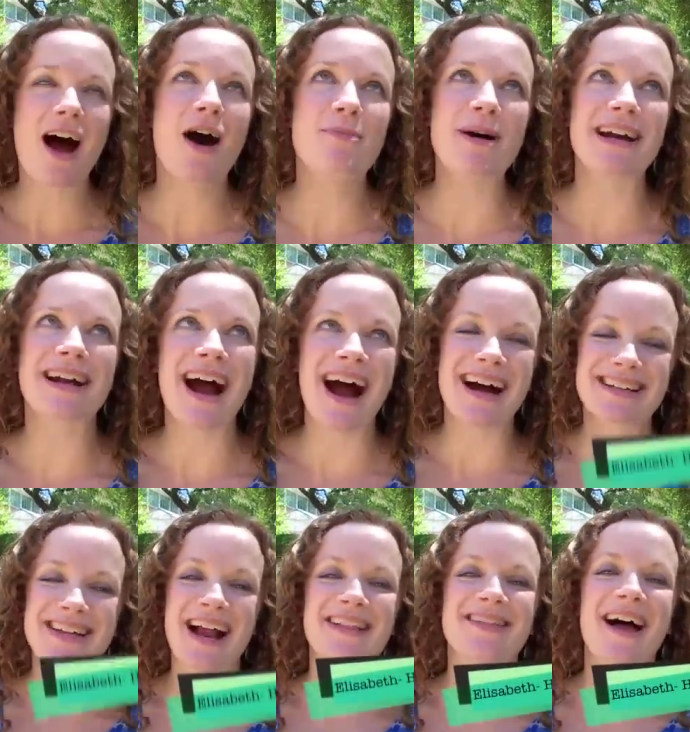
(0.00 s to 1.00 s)
Oh my
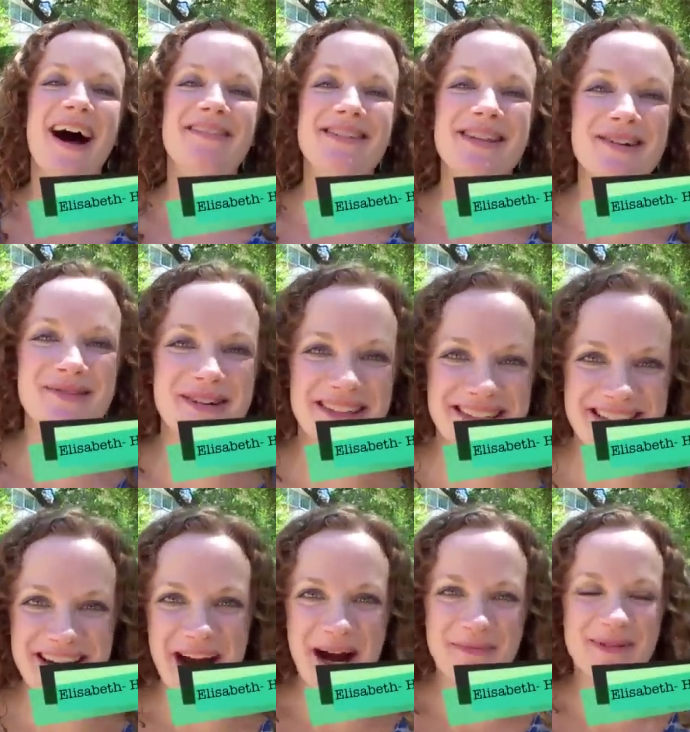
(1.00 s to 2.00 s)
gosh, I loved the
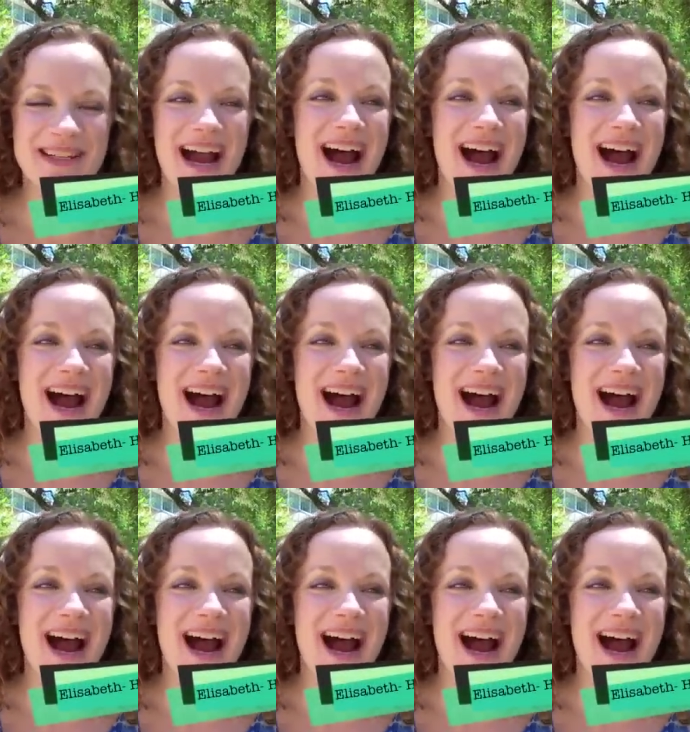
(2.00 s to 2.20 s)
workshops.